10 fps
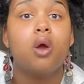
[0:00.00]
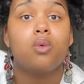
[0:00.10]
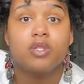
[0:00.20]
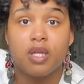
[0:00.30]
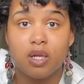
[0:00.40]

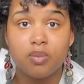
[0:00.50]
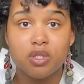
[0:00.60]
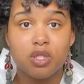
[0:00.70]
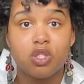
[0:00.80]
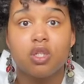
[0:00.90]
was in a
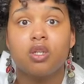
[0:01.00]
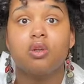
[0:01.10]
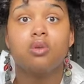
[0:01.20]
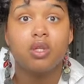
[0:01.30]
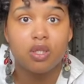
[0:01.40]
position
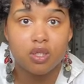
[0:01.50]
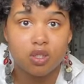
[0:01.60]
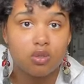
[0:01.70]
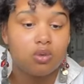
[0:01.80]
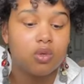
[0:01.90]
who needed
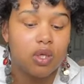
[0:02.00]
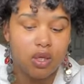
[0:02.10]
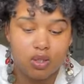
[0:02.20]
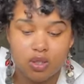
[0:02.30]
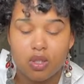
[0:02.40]
to get